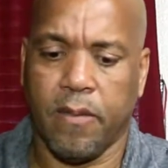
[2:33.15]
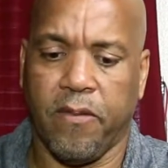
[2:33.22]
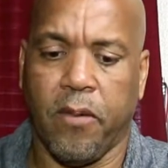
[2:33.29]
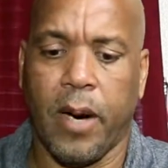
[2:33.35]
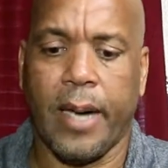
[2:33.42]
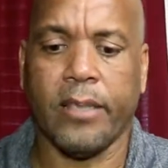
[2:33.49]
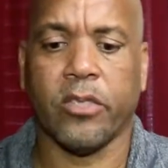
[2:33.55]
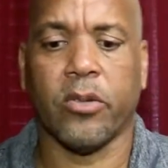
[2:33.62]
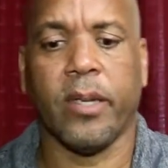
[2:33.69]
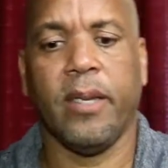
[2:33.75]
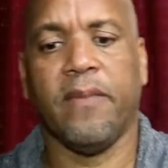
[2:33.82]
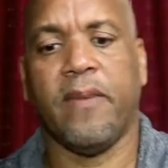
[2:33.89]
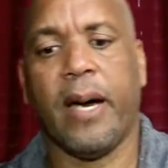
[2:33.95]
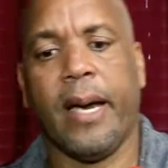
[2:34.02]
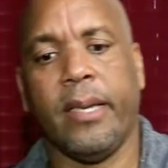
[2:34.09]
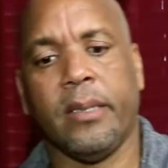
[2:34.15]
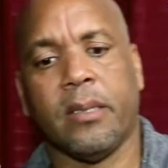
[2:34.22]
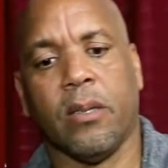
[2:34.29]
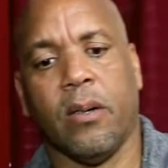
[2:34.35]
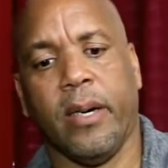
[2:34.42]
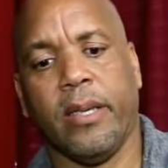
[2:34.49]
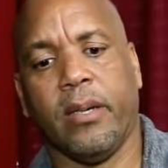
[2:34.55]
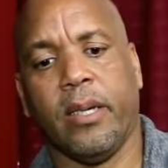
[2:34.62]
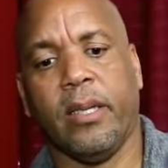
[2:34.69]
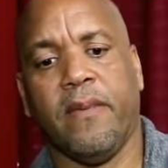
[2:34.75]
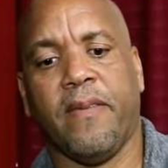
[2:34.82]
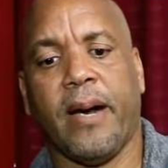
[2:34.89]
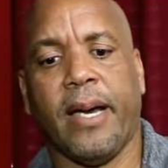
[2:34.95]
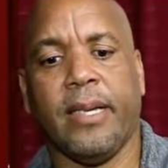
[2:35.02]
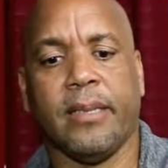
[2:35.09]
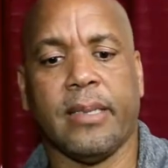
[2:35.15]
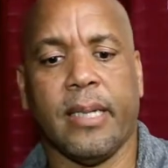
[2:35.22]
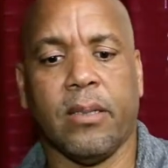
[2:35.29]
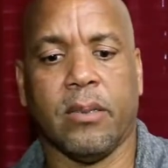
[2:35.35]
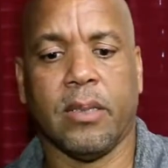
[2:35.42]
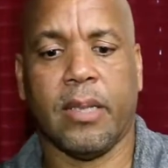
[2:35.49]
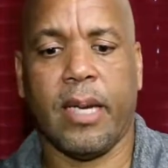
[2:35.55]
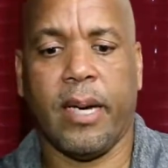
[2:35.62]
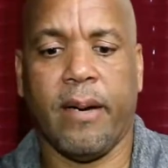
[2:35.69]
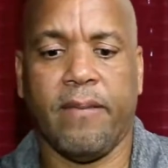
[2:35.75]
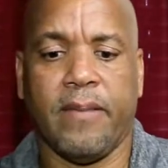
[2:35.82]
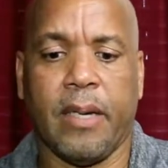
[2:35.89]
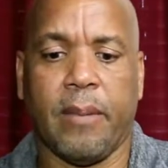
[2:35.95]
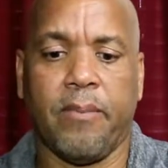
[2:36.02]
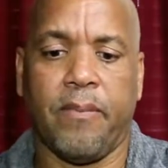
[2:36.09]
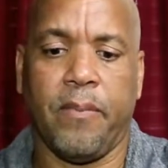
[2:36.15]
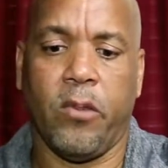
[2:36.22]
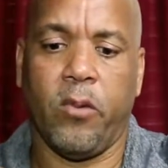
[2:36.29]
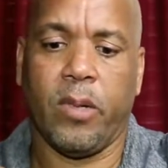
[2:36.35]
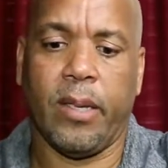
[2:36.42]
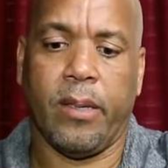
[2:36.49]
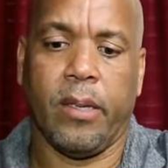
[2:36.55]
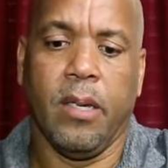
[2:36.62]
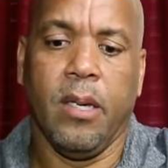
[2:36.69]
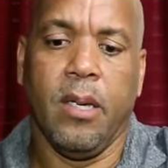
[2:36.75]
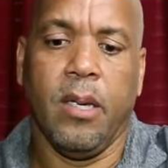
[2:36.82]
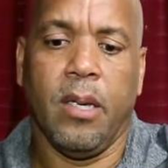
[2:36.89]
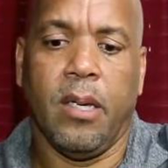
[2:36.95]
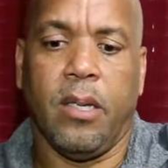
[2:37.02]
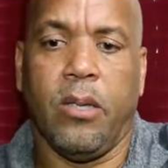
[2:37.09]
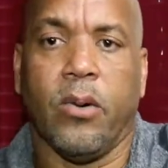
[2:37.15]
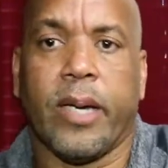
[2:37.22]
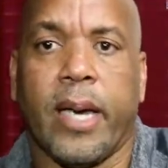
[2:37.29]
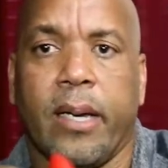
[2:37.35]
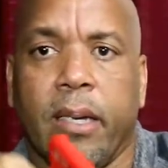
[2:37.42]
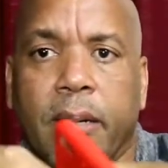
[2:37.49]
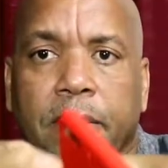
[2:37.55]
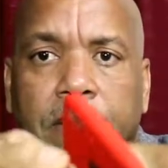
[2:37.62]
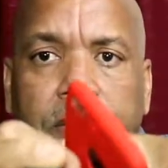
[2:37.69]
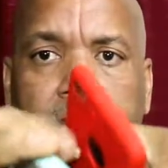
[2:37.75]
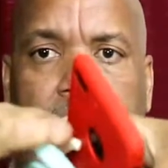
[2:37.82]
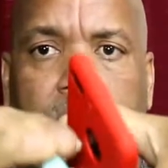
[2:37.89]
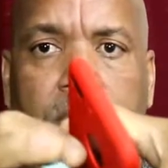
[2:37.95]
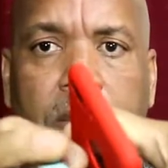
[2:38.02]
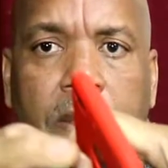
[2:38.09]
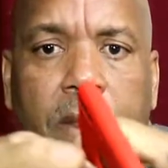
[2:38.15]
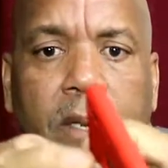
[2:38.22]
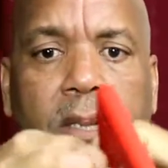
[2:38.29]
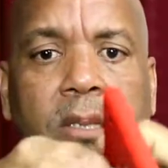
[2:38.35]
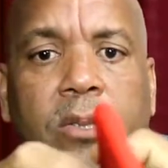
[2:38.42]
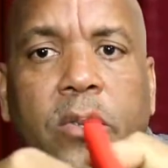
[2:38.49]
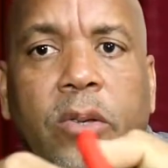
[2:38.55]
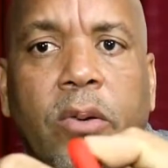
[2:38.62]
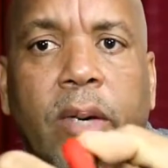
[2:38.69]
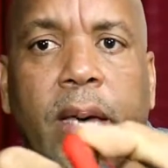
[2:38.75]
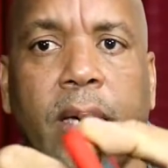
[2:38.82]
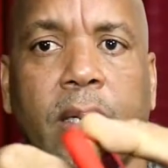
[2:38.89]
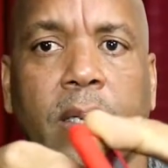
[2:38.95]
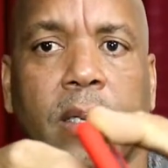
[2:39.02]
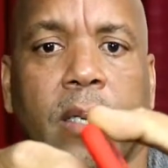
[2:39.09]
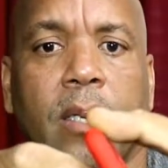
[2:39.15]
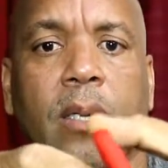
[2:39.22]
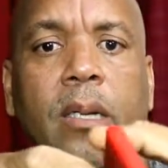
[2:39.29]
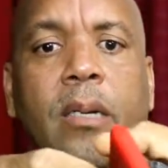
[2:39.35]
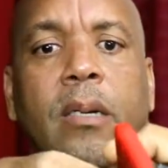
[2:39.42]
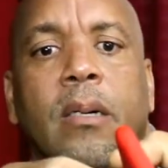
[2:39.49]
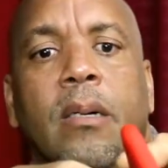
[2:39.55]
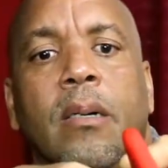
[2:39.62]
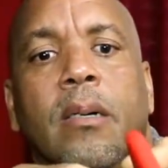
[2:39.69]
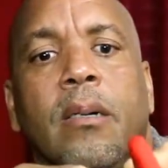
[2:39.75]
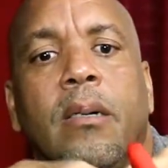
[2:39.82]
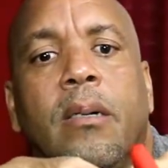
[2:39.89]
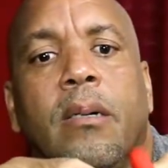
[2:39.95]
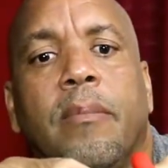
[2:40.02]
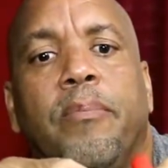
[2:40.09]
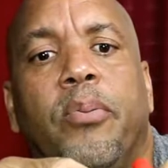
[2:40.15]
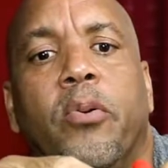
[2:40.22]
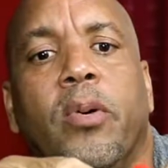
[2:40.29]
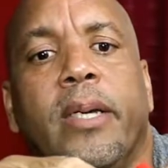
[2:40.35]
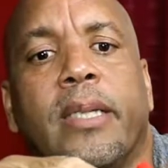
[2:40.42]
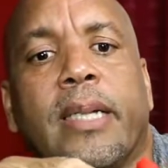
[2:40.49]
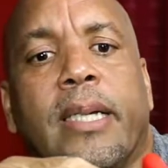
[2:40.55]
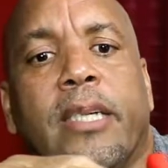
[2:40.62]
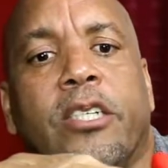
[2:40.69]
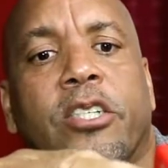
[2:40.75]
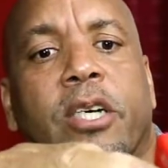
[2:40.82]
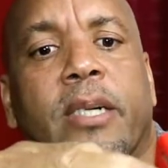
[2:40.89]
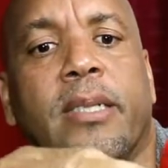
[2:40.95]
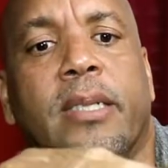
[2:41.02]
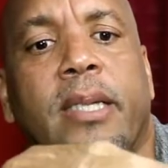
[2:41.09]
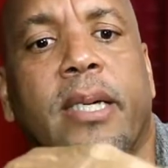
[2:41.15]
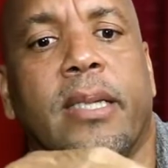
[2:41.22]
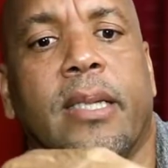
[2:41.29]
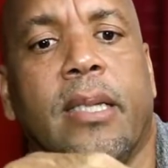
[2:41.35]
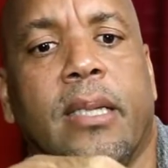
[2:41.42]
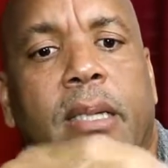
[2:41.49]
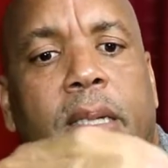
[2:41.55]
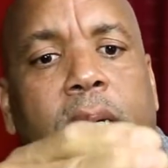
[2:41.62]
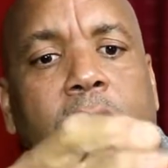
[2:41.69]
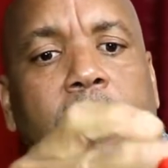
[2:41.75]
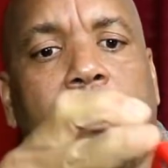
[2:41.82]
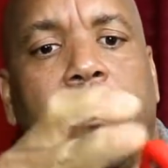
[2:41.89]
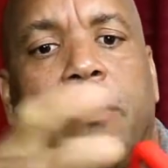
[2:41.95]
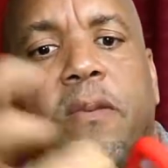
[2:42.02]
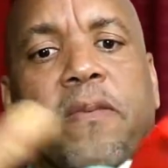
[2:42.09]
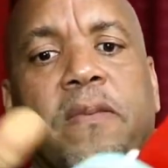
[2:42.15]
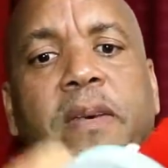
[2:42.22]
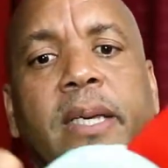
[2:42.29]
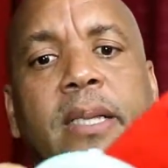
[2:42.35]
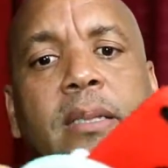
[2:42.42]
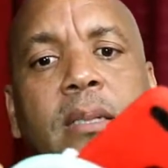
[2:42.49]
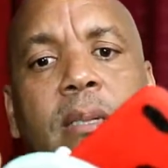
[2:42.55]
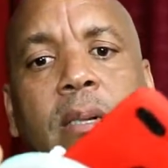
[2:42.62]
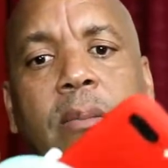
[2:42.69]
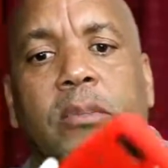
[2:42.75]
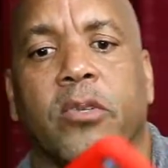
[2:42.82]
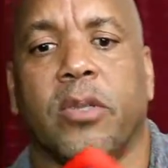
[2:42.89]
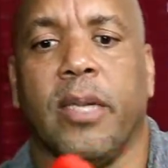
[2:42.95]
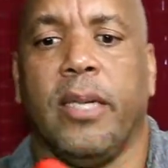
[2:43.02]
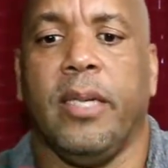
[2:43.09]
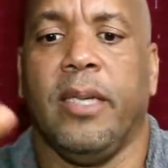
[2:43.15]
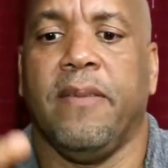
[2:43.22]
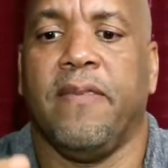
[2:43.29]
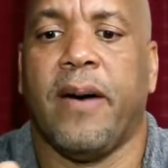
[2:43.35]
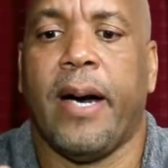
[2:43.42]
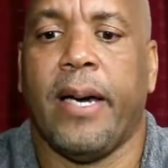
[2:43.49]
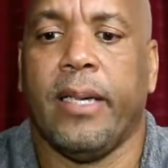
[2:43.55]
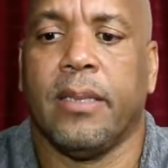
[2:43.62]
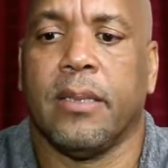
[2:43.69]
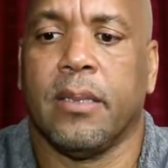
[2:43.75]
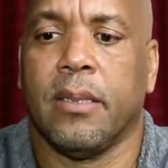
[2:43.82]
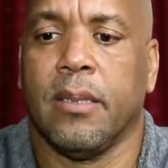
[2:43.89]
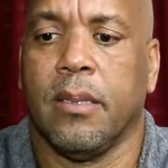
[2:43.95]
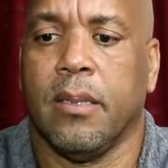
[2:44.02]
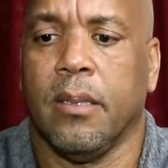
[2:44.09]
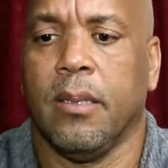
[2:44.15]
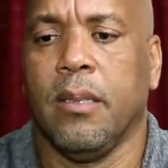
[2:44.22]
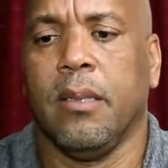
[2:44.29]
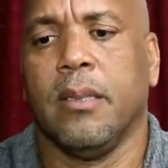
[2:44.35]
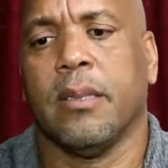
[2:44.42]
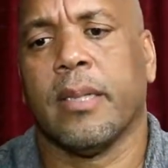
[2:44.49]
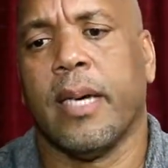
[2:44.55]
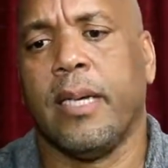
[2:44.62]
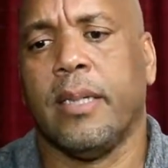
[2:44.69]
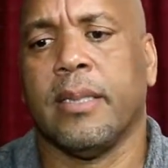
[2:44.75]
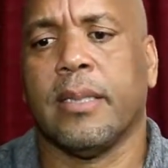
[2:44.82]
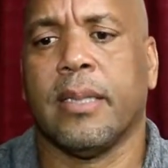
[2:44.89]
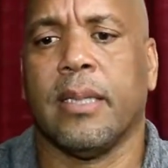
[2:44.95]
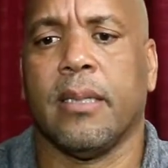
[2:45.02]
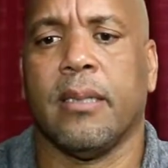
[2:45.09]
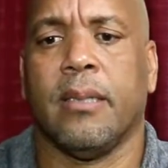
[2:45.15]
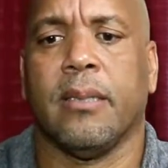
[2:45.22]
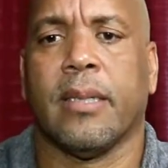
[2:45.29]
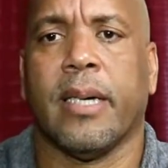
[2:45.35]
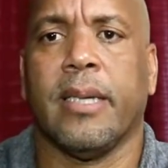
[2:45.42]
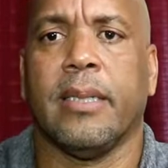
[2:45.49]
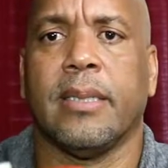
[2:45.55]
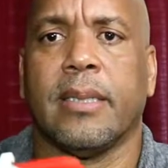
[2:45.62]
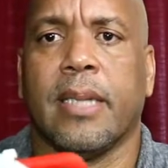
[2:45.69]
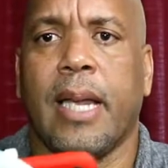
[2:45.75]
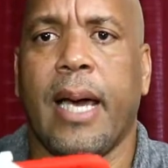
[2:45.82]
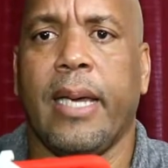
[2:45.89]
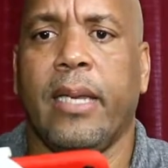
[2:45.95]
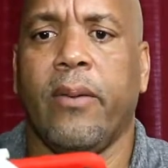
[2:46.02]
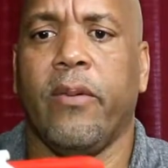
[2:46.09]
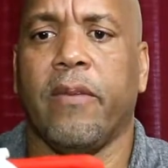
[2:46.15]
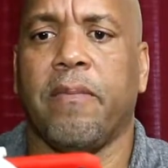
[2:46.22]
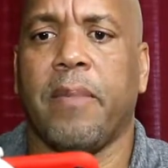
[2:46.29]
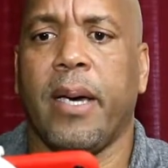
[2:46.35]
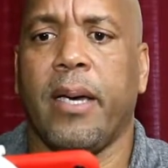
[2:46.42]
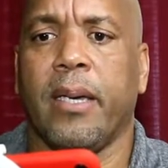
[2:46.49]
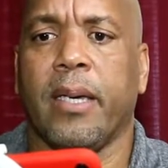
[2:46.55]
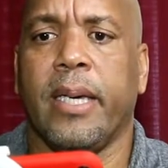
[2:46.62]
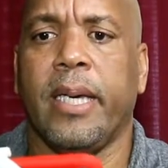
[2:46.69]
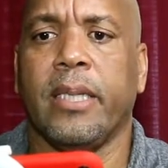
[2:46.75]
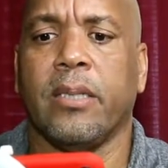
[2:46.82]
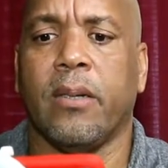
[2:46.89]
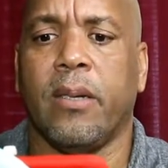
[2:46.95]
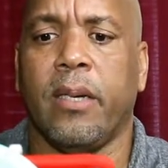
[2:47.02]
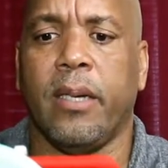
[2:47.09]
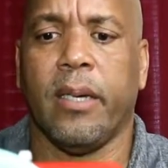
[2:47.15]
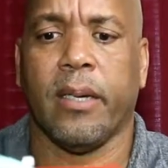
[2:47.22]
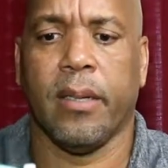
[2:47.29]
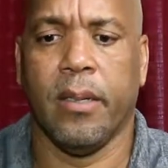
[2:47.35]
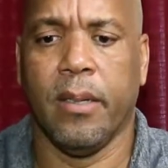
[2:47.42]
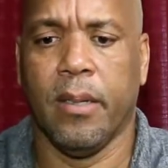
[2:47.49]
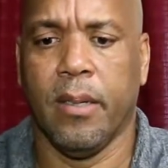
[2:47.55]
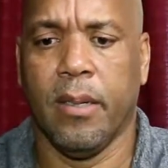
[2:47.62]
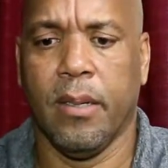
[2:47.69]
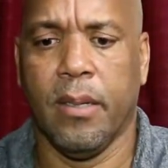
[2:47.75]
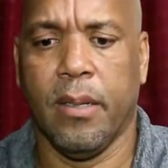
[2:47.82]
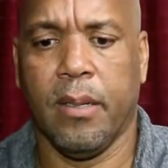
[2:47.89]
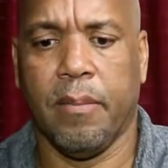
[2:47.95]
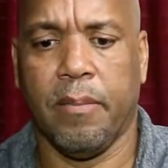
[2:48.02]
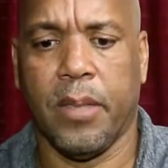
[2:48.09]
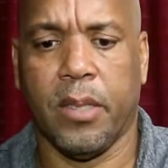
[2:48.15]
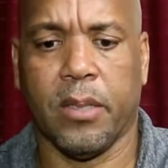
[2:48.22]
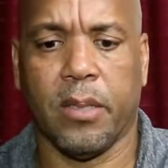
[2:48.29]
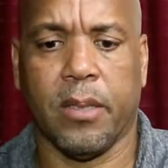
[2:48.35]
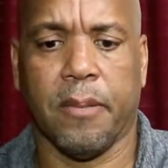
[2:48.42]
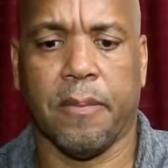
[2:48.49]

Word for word: for Android device or any other device that doesn't have that you you can so you can pull it and adjust it to fit almost any device it's kind of it's kind of slidey with my case on there but